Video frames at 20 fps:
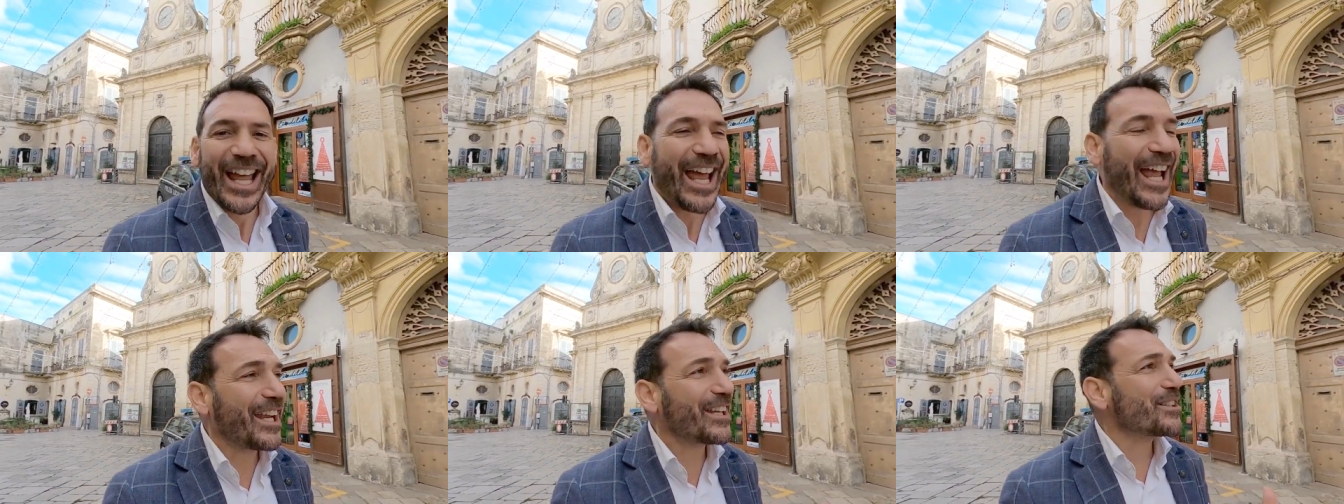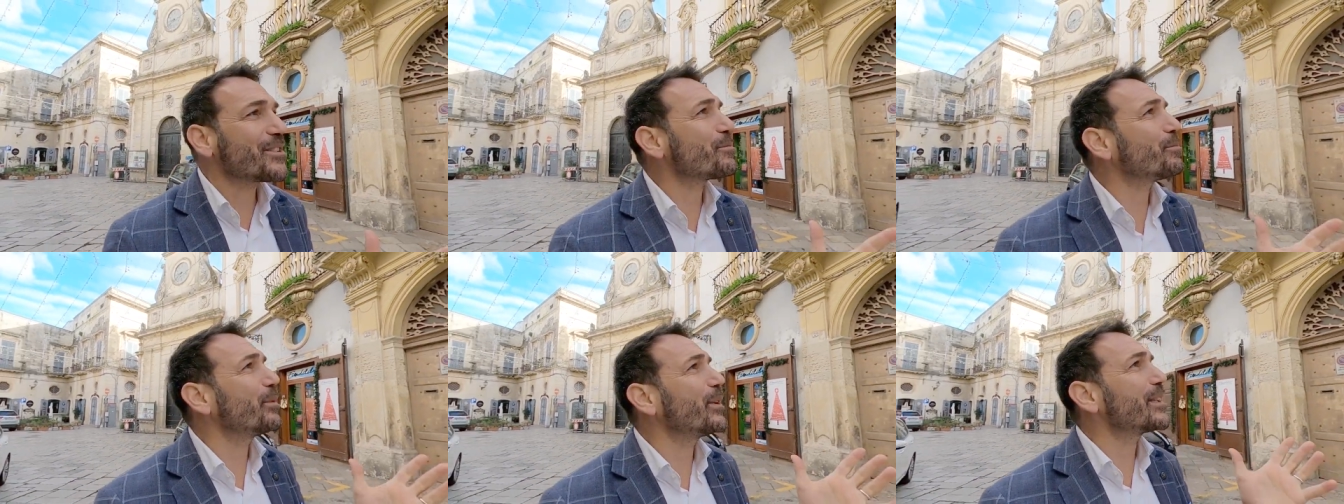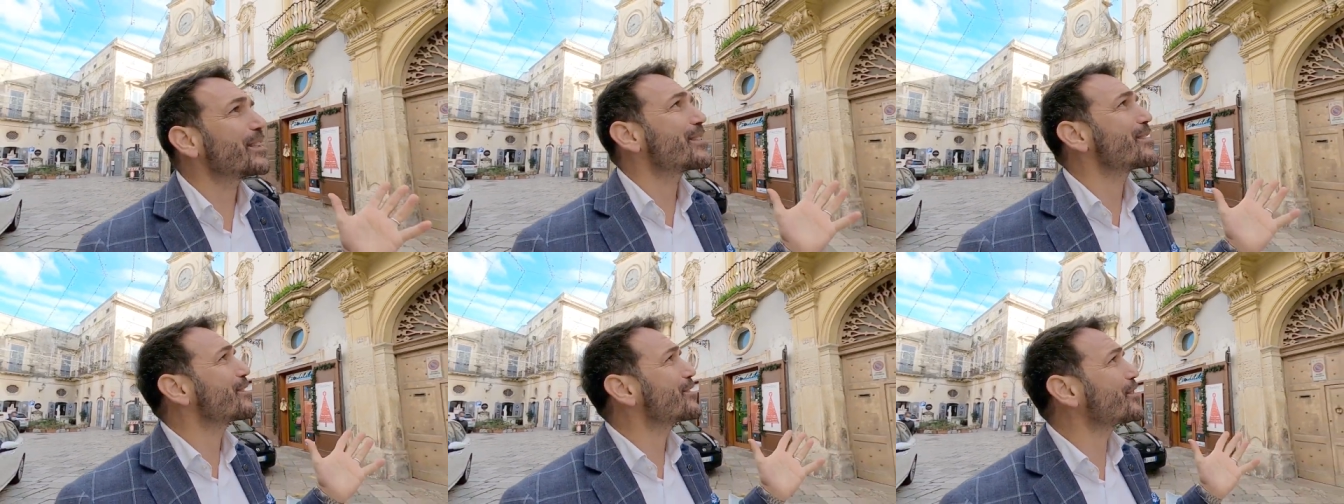And
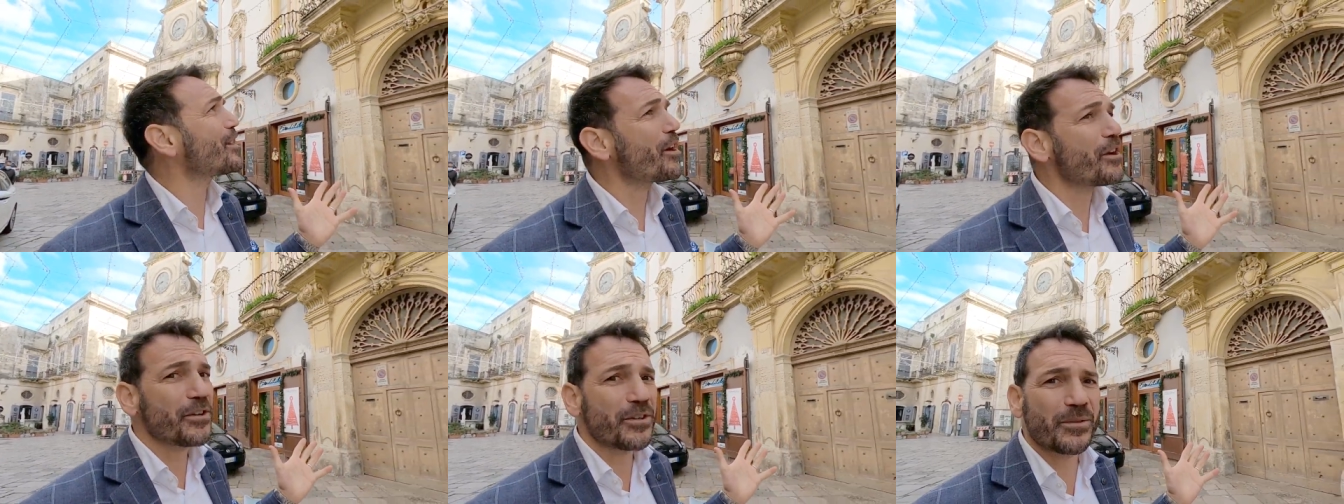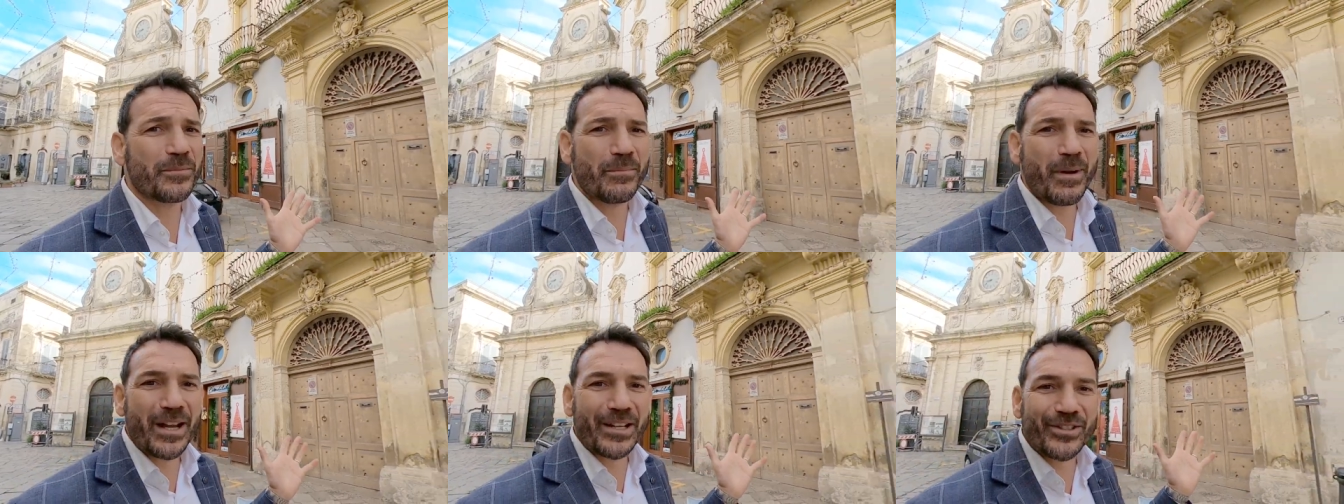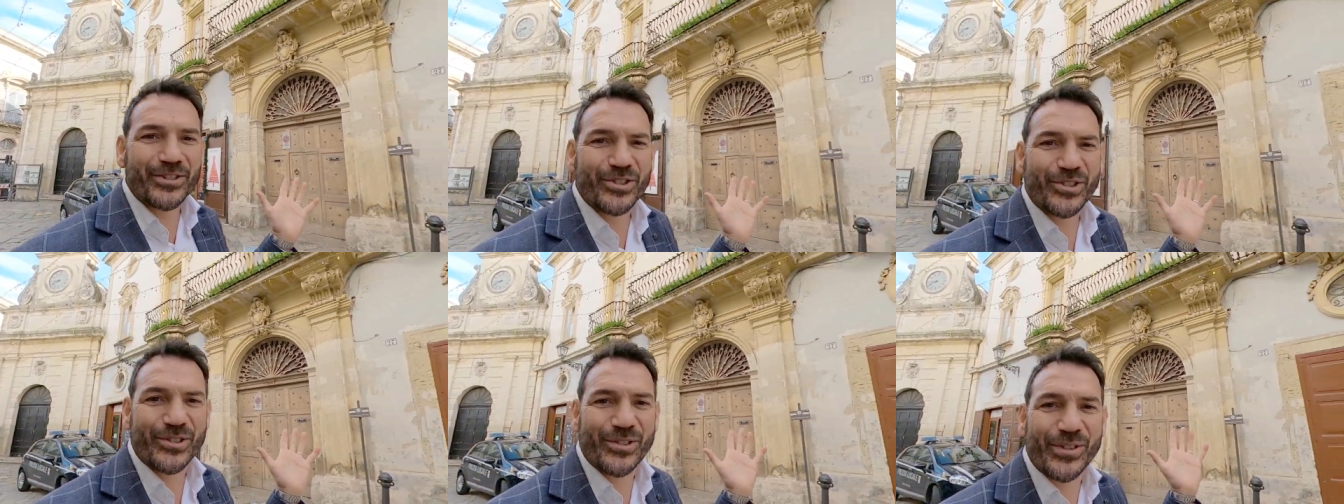with so
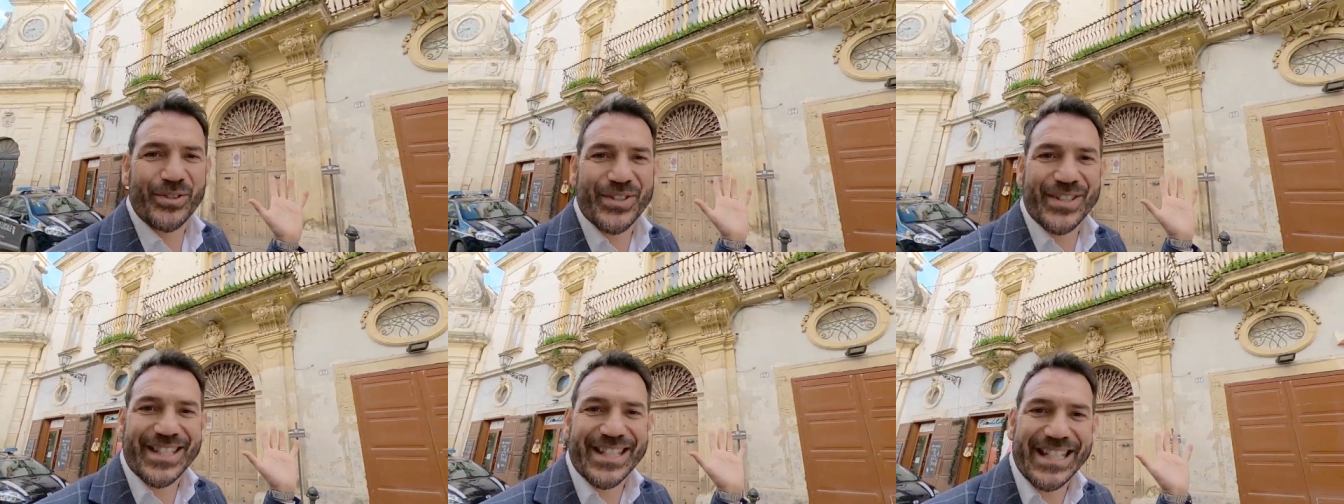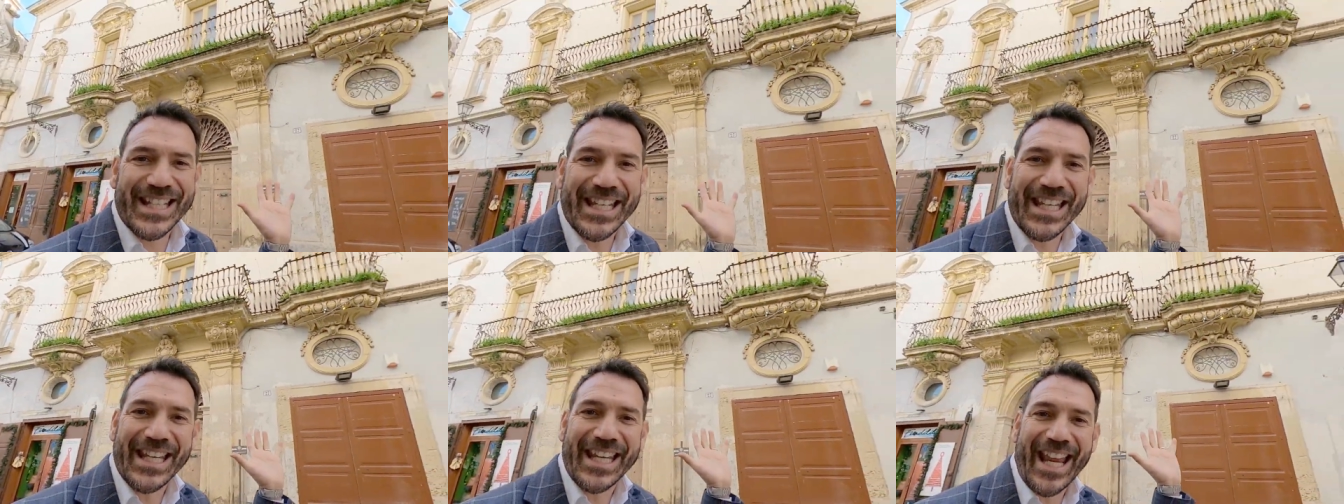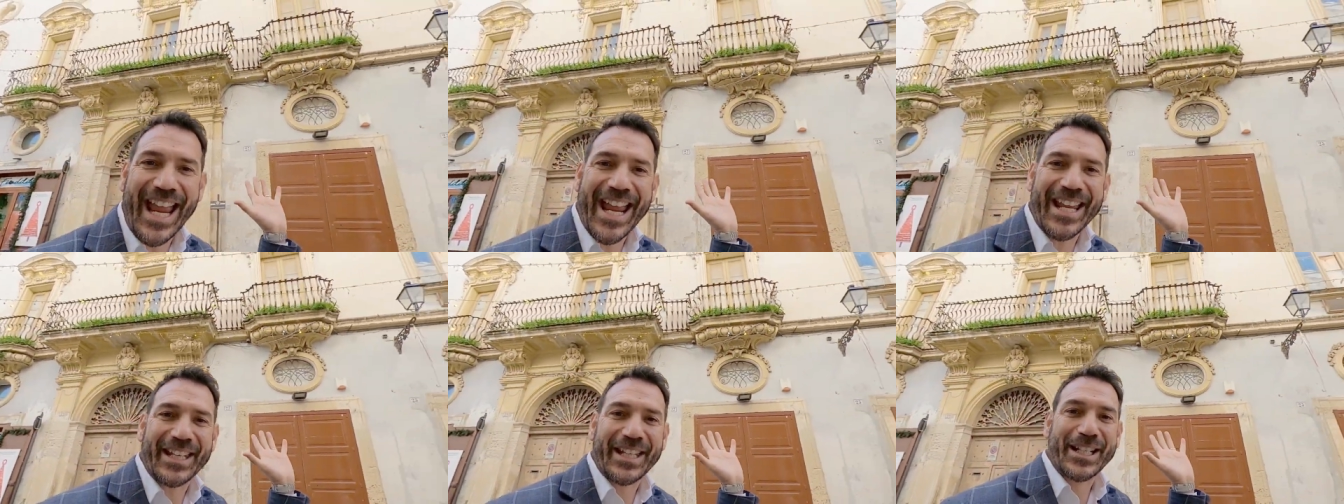much to
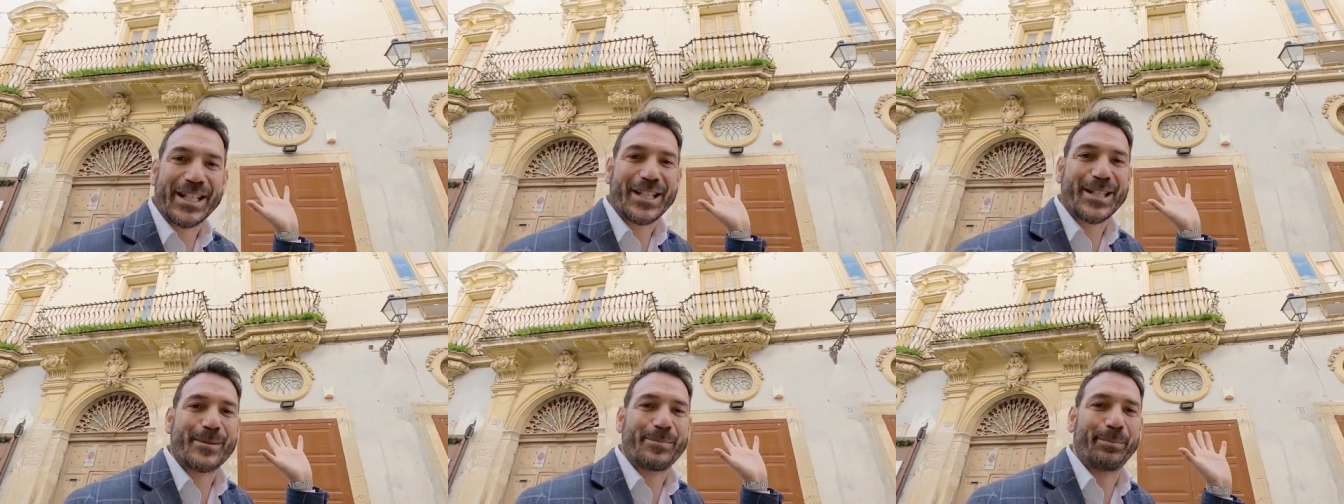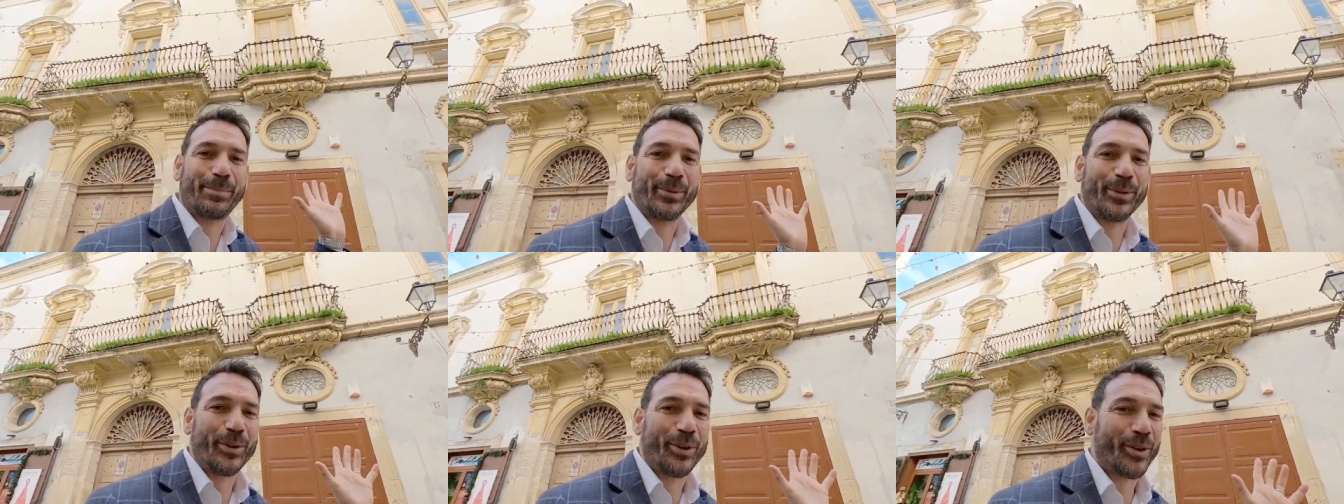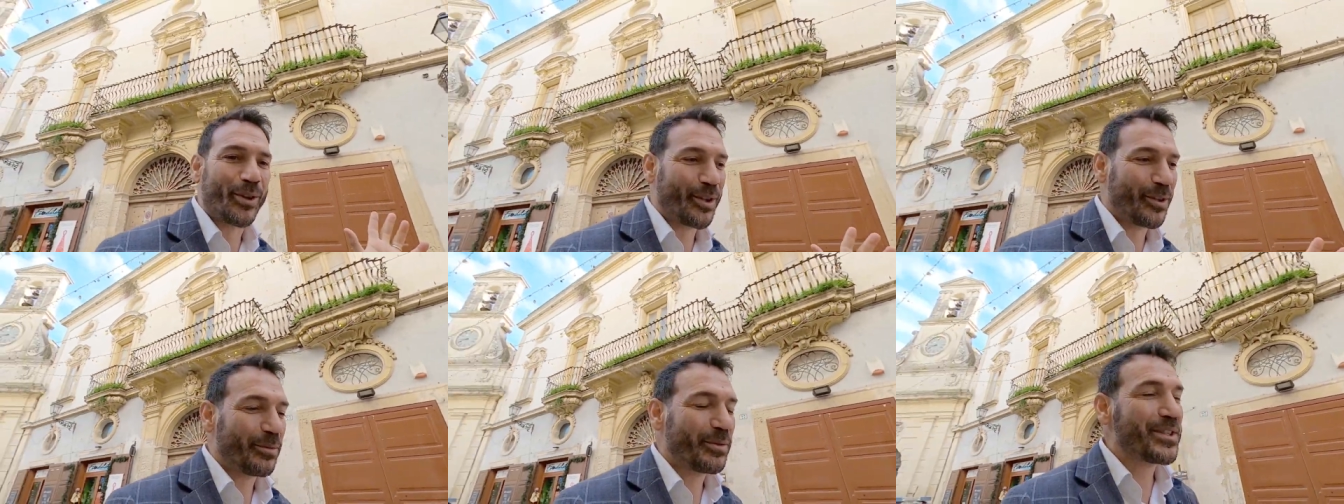see and explore,